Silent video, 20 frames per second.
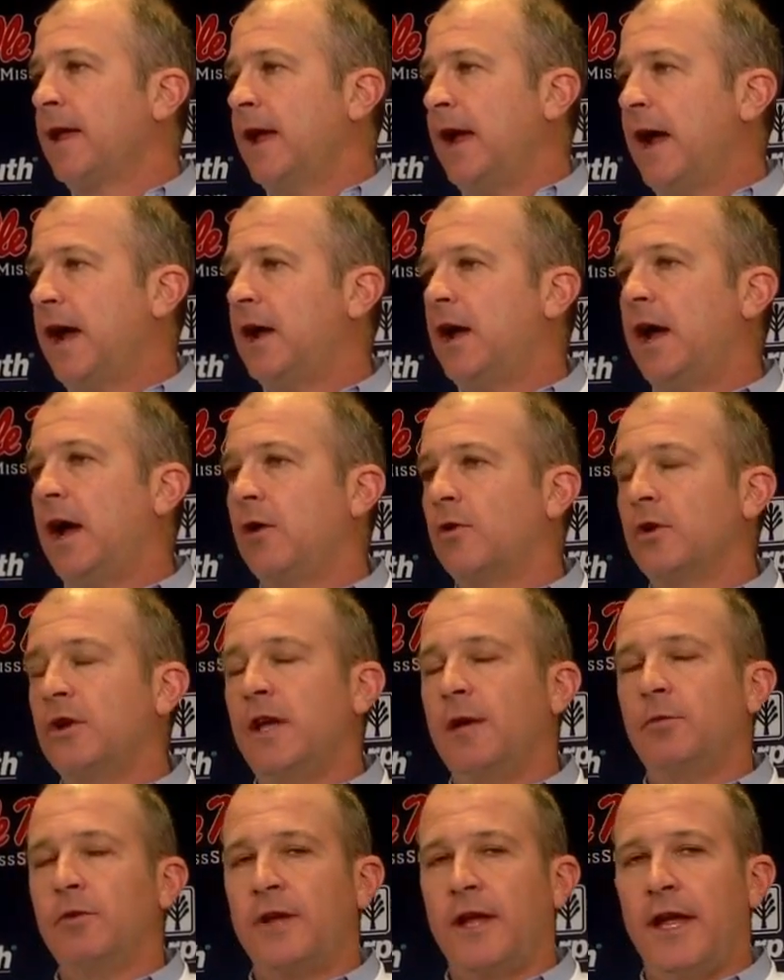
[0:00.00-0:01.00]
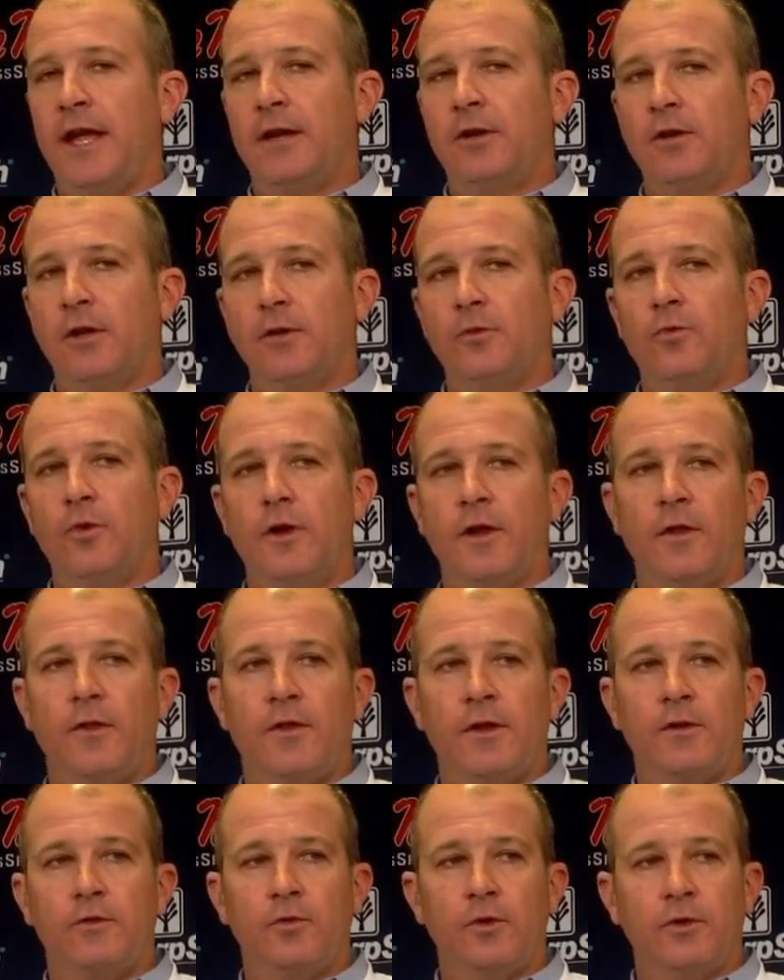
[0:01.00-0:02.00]
How, how are you able to handle it? And one of the
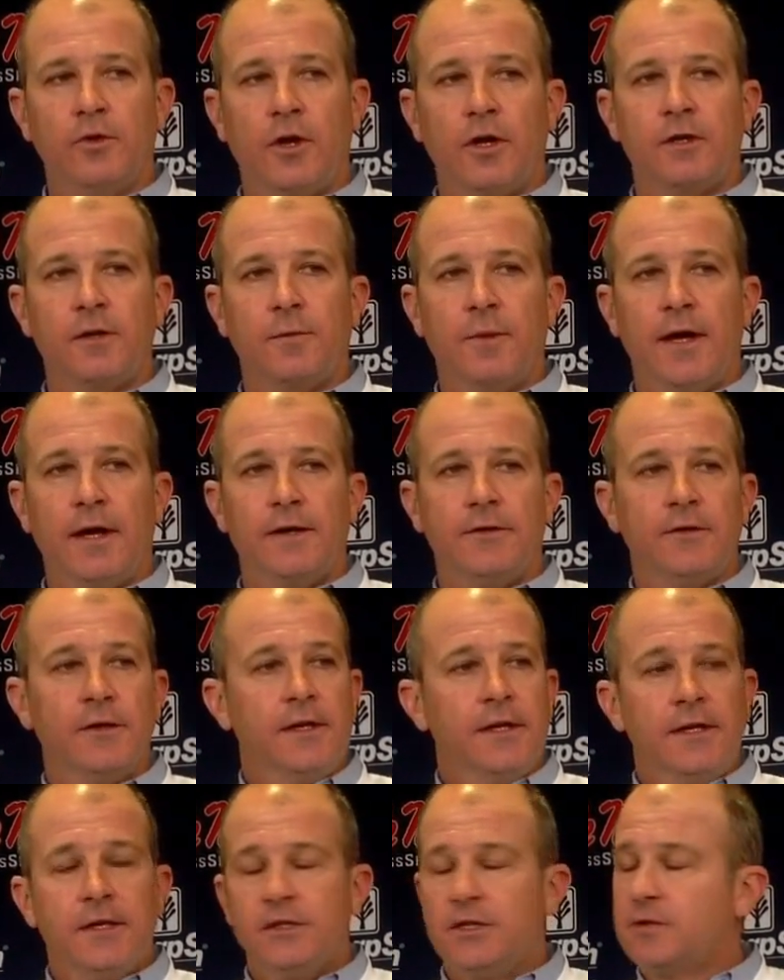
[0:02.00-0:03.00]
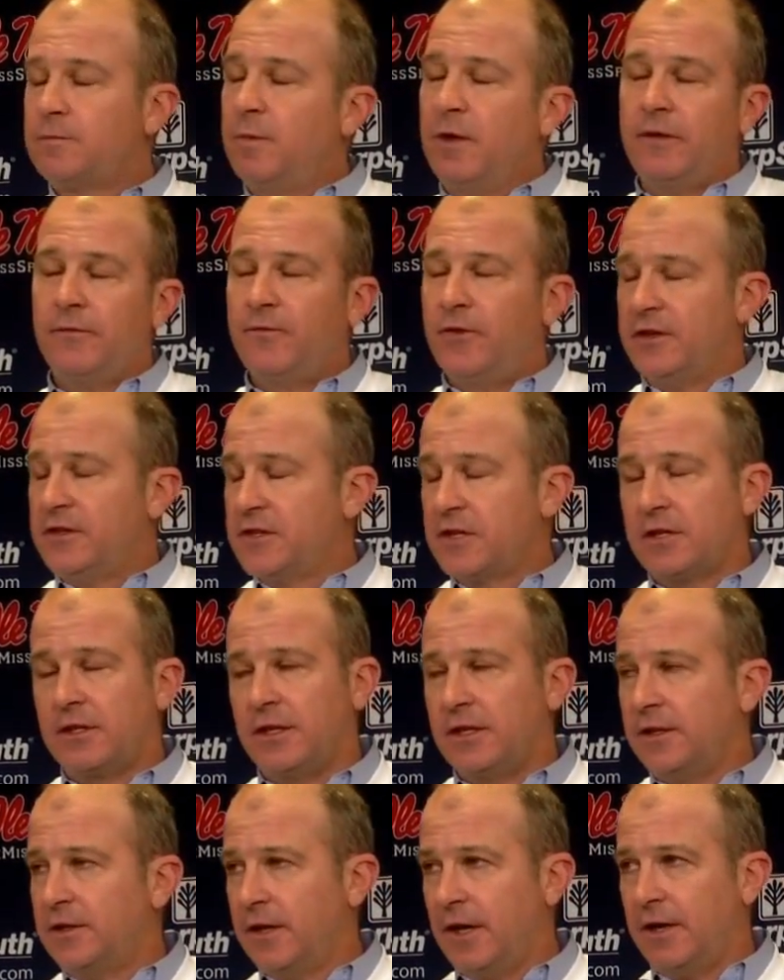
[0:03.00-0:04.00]
things we talked about is just being
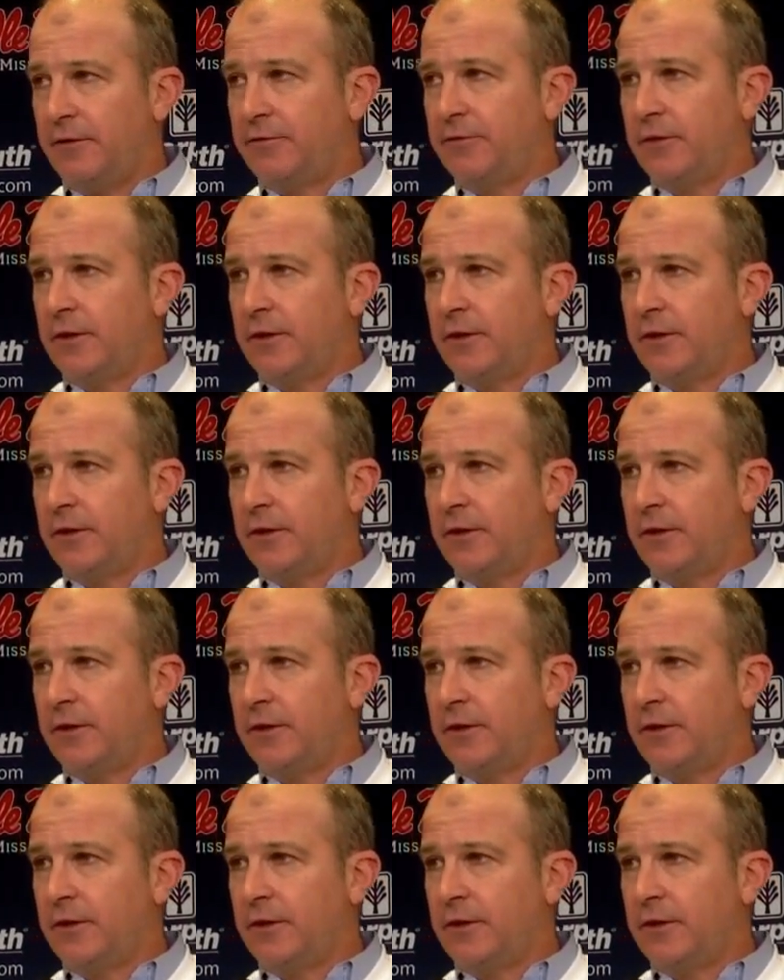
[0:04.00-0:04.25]
physically tough.